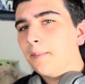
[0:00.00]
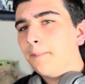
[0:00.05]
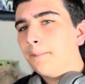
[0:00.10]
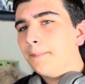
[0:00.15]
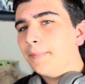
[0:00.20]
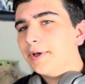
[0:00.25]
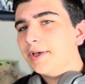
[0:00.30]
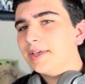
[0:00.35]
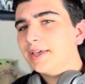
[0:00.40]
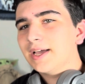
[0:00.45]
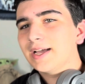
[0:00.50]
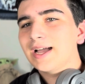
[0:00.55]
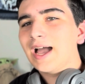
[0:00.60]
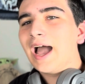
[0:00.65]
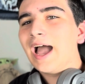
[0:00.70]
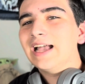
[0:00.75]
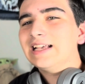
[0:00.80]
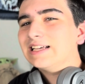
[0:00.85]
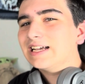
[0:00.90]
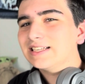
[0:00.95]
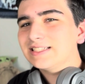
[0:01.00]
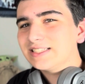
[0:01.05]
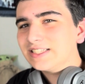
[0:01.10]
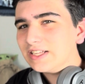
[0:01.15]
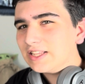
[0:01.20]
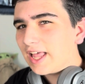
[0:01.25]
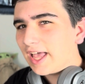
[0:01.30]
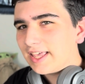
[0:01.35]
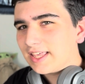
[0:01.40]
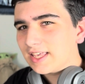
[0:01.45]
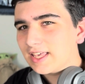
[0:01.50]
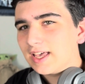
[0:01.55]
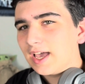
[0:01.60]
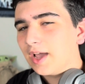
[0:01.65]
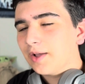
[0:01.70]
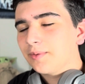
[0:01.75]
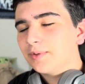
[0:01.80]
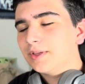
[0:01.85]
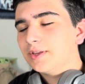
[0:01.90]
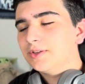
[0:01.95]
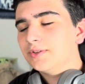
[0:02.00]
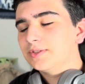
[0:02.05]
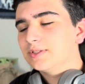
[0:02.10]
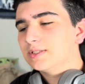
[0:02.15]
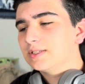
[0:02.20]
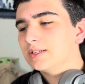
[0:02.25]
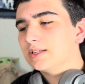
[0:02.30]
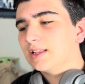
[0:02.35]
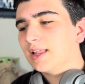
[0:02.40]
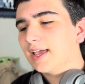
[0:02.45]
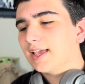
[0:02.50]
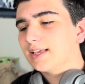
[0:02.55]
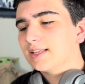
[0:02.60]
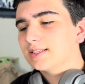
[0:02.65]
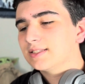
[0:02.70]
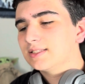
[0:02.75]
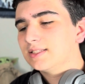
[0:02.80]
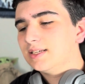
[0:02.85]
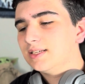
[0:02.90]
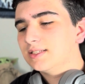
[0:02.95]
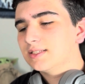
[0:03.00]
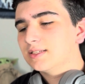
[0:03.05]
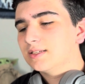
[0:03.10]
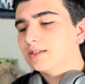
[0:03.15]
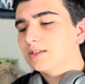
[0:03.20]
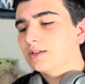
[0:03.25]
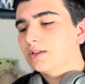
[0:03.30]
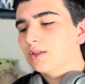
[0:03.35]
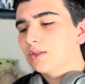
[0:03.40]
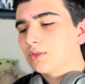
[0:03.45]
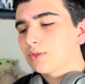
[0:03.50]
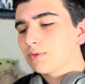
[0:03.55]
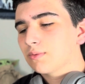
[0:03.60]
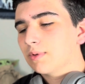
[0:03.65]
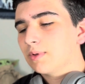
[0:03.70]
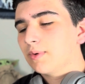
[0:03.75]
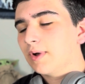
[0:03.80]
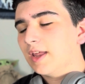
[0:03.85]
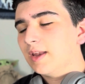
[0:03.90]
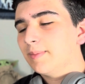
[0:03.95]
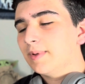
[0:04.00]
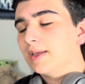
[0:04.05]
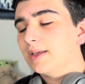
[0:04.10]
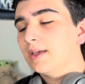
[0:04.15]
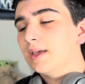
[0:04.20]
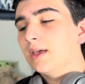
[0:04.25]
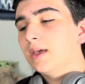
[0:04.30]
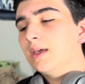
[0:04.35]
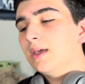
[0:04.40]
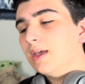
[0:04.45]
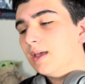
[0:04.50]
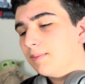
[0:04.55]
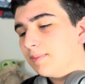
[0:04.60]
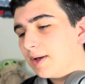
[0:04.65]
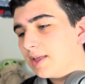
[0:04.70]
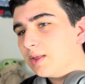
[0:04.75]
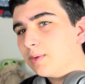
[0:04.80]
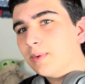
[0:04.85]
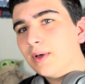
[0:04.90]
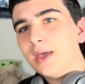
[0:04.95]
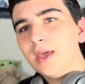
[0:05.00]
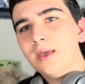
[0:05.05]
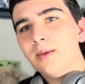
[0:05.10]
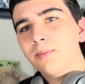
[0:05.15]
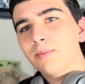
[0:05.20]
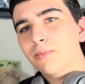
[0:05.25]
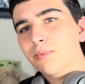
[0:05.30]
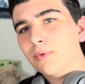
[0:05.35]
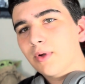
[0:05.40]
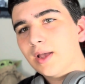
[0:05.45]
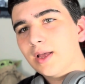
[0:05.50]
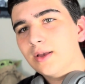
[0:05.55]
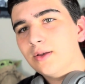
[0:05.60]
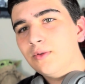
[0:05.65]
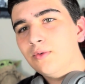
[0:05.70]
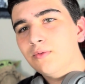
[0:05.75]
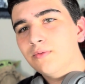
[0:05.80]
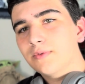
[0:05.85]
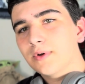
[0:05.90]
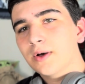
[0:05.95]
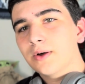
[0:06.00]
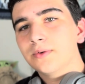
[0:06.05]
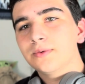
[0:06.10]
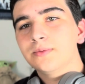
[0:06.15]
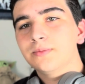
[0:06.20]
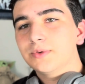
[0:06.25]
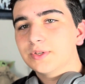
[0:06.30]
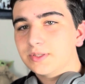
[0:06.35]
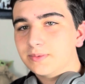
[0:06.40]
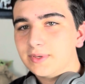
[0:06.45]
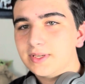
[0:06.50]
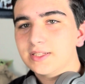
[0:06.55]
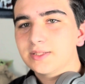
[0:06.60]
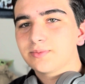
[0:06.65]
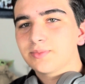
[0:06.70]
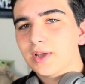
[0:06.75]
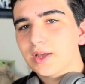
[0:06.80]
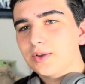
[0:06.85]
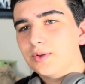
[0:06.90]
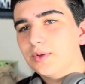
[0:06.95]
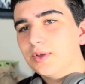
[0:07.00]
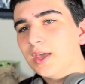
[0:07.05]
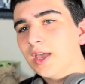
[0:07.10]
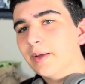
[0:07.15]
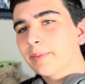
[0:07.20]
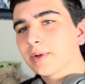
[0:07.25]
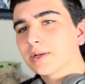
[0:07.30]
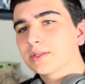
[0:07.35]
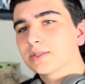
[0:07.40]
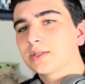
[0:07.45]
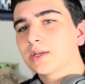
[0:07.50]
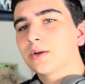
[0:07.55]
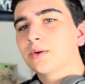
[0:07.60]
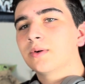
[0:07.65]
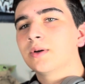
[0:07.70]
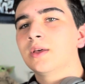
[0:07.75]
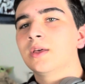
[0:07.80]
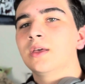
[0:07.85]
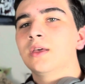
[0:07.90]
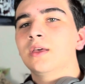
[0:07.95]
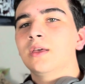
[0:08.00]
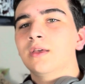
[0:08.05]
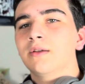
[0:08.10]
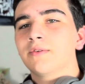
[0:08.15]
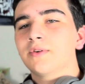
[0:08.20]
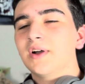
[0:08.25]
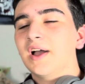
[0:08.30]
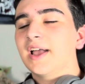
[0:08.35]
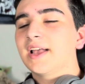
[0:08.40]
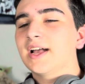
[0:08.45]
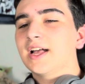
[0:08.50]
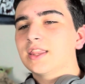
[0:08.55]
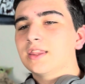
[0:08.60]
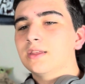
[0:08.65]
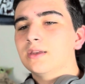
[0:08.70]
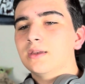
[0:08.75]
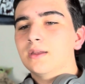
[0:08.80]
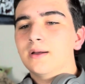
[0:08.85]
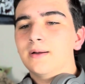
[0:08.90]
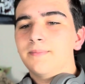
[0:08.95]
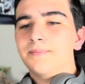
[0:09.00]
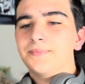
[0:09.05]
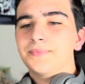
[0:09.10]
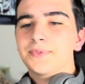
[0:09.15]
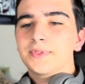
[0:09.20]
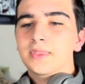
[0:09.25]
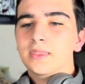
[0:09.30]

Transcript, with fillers: but I, I still like it. I really do still like season three quite a bit. And by the way, brand new phone, which means brand new camera. So I got the um